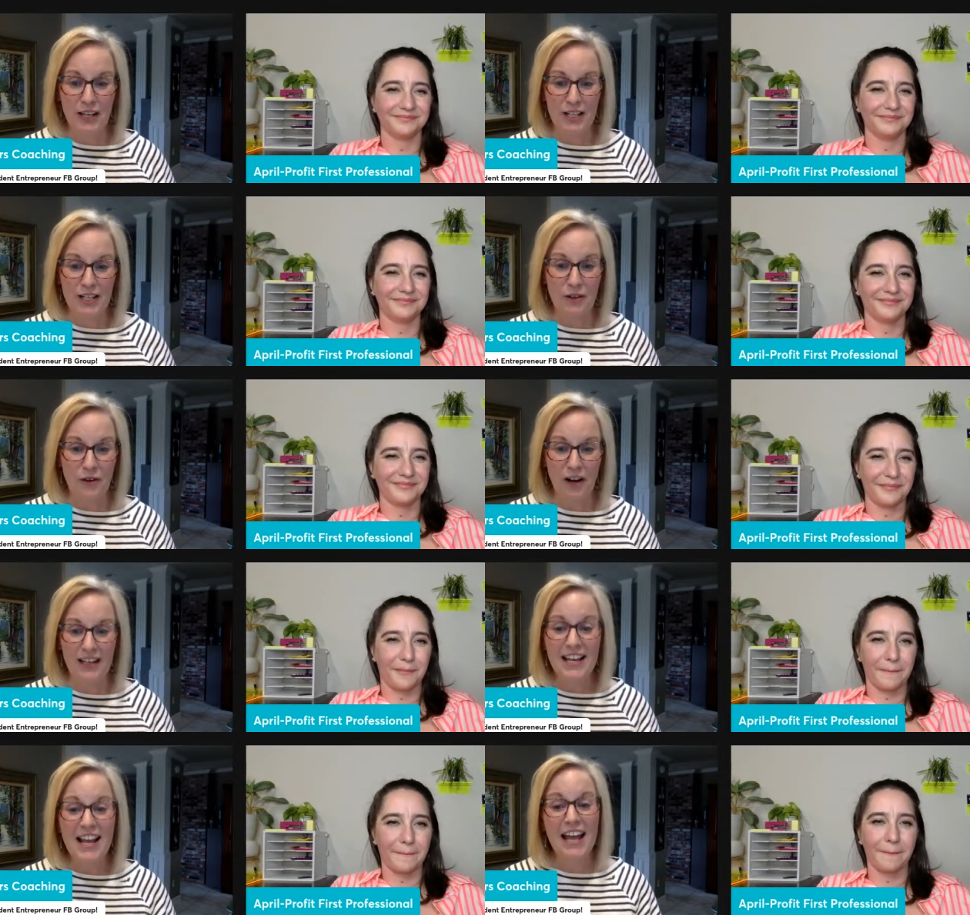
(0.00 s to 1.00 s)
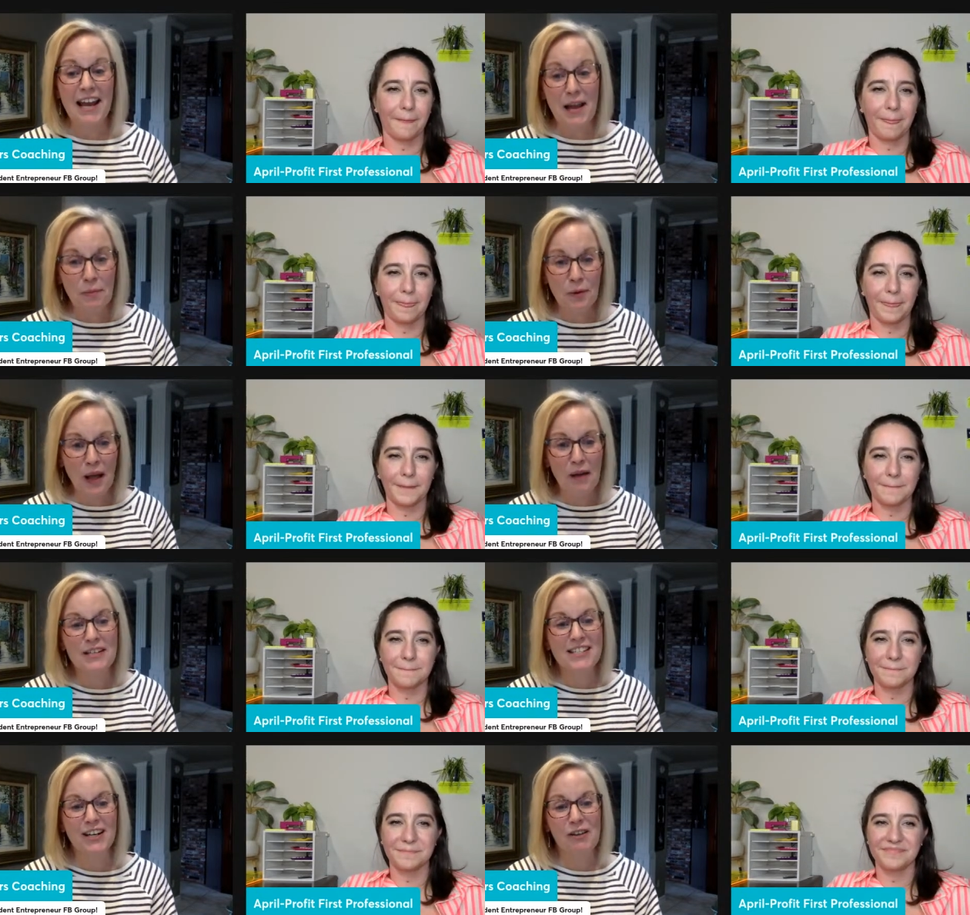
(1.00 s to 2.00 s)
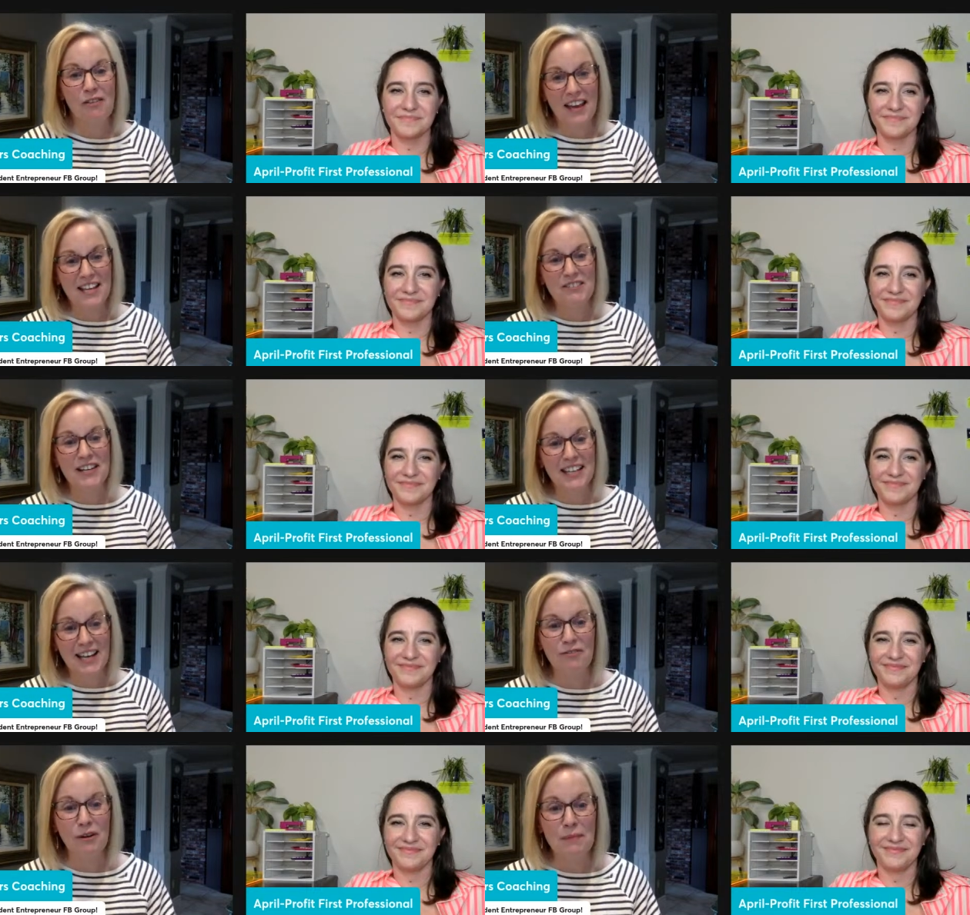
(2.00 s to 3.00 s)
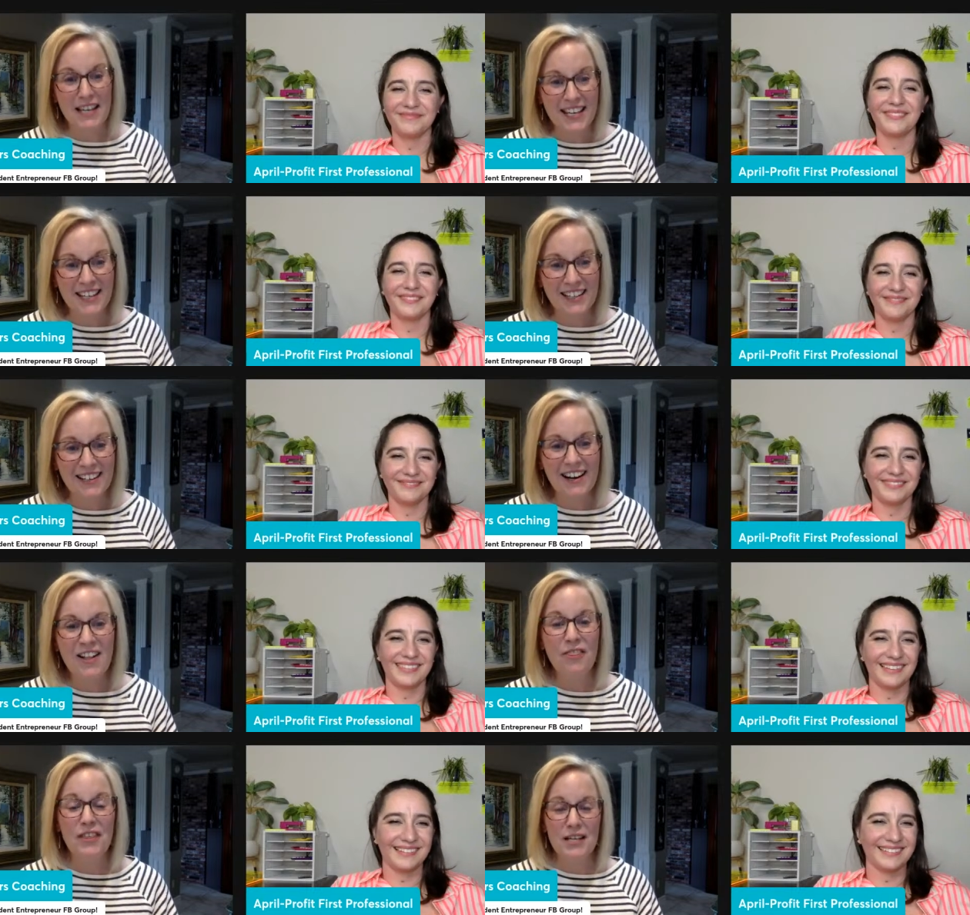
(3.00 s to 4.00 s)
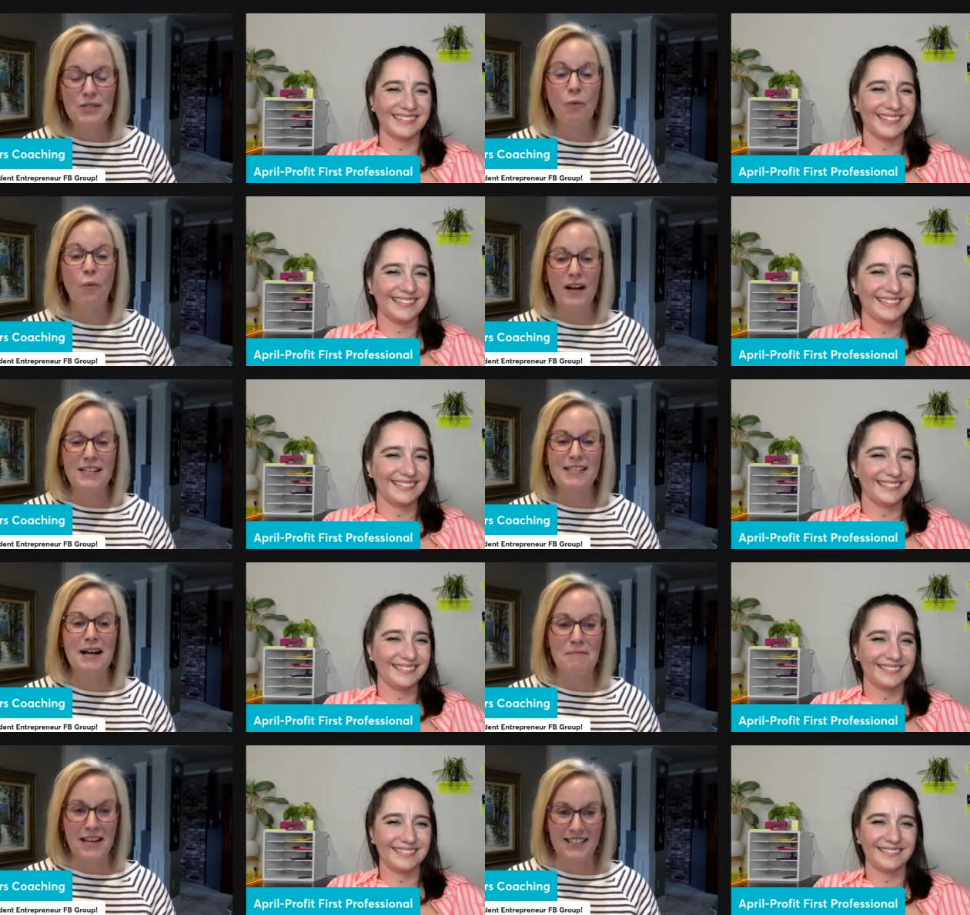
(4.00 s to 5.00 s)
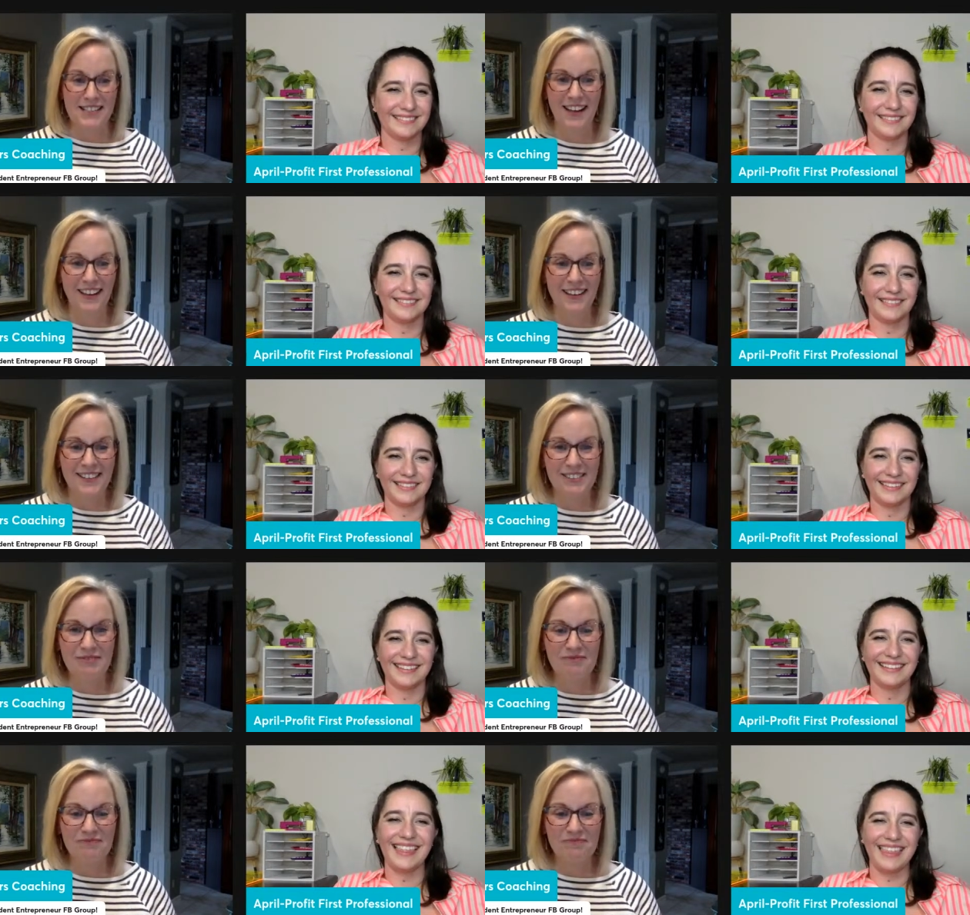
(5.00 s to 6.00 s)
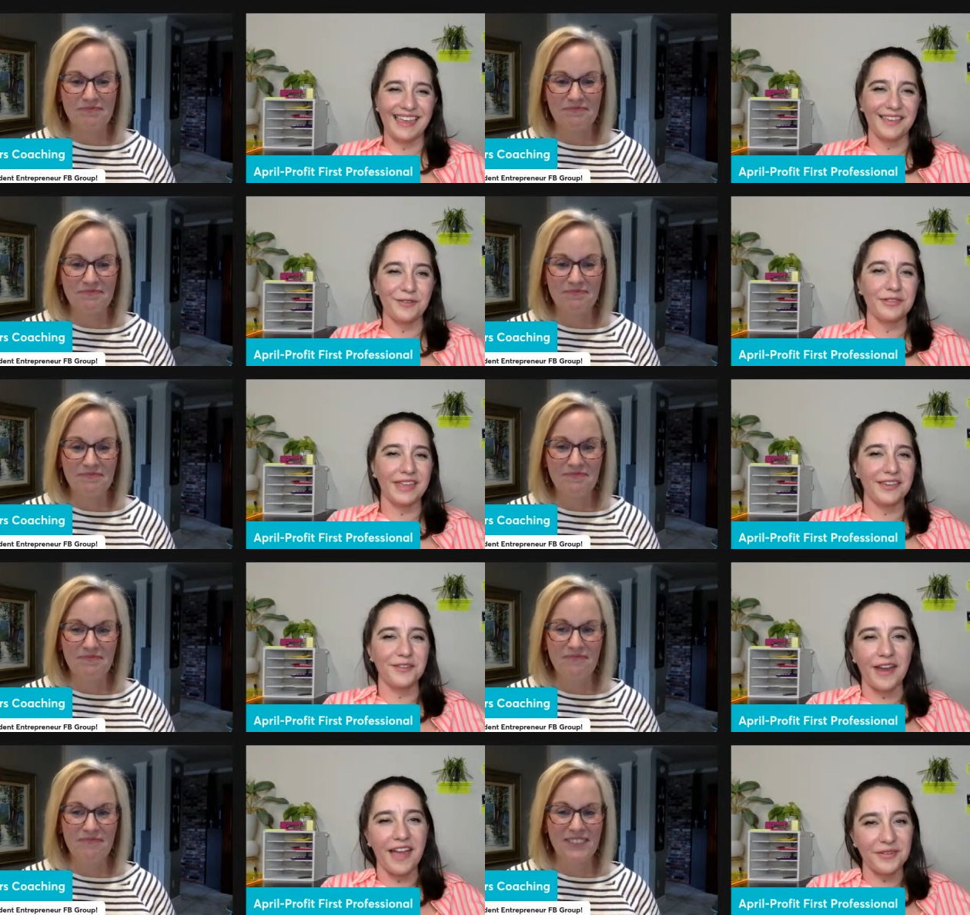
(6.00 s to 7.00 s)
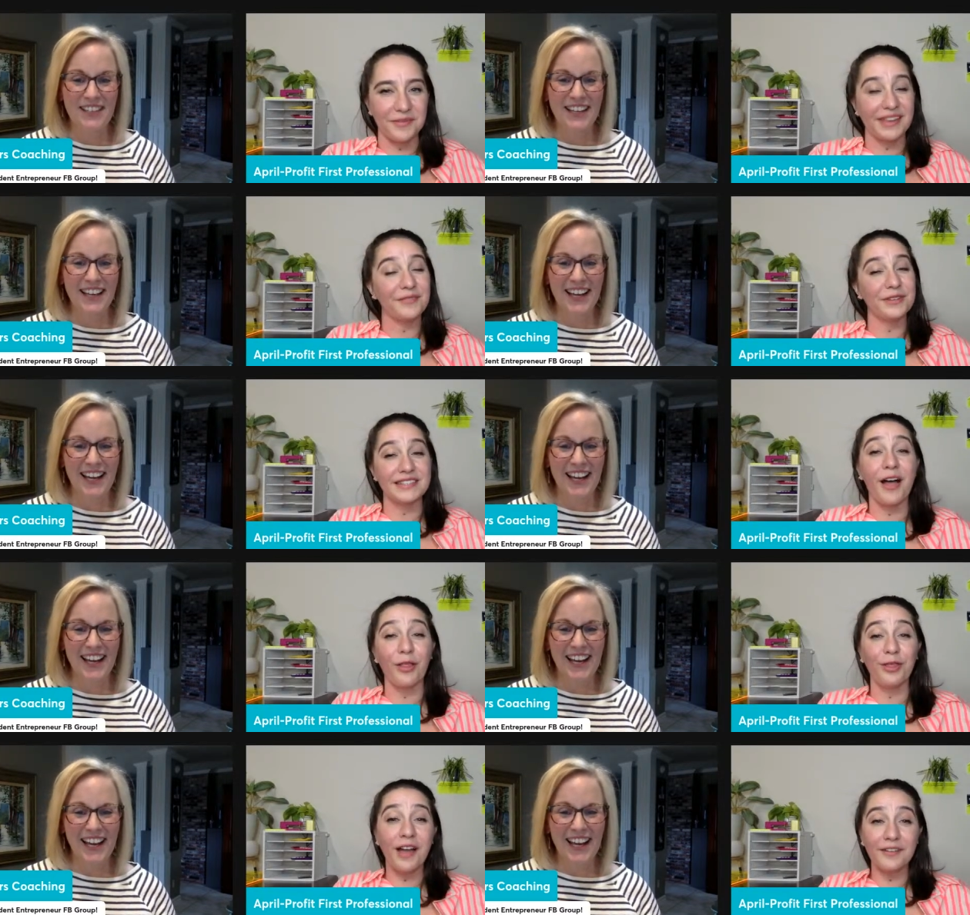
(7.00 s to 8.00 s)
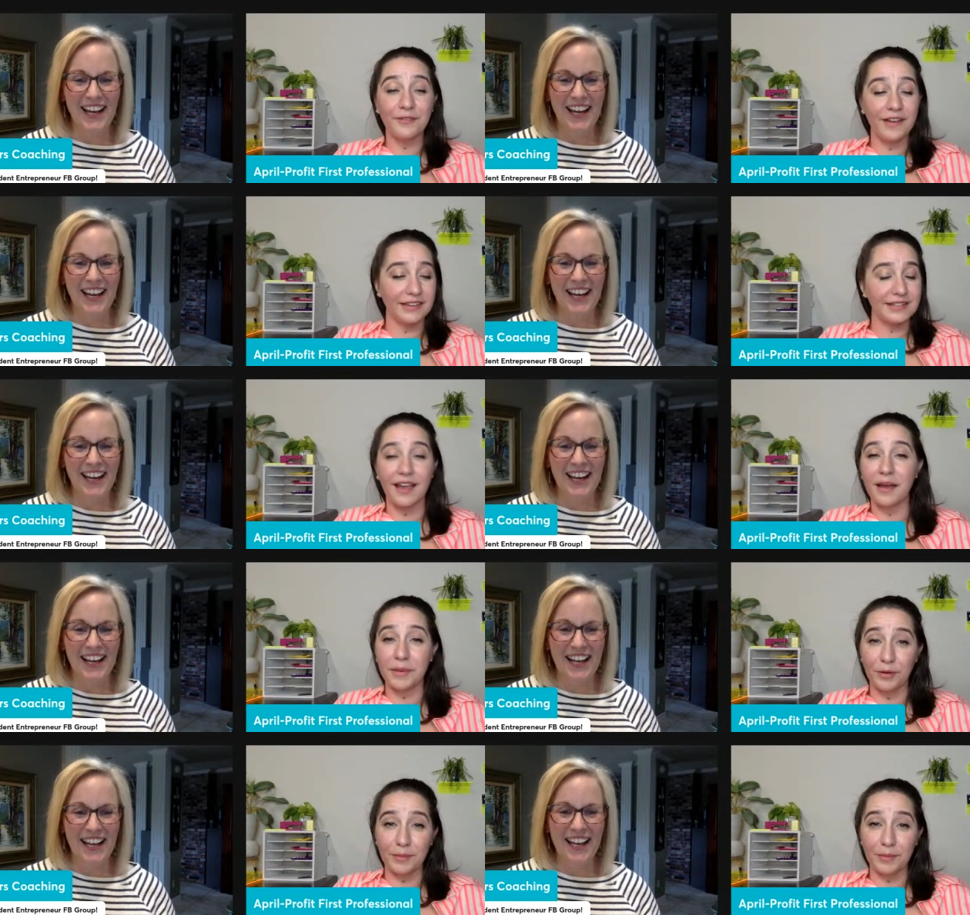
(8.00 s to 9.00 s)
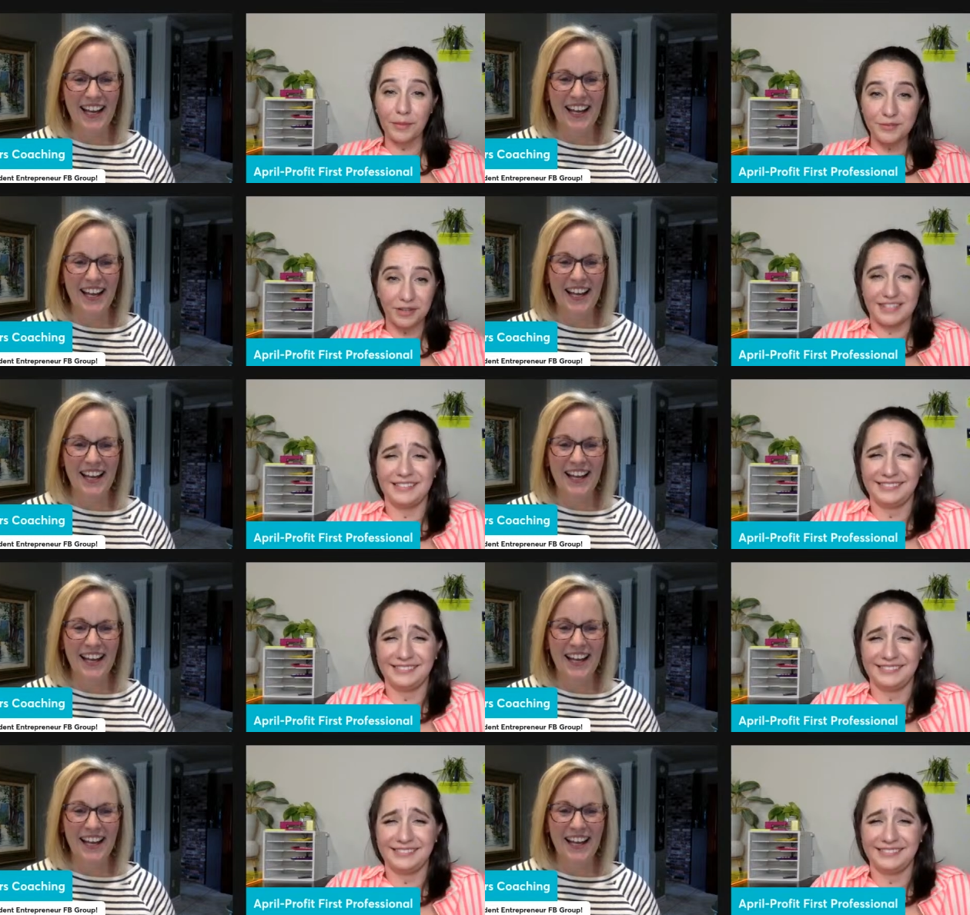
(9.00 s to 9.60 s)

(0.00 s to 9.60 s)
Speaker 1: each other on. And April, I want to tell you thank you again for being here. This was amazing.
Speaker 2: Thank you. Thank you for having me. It was a lot of fun to come and bring my toys.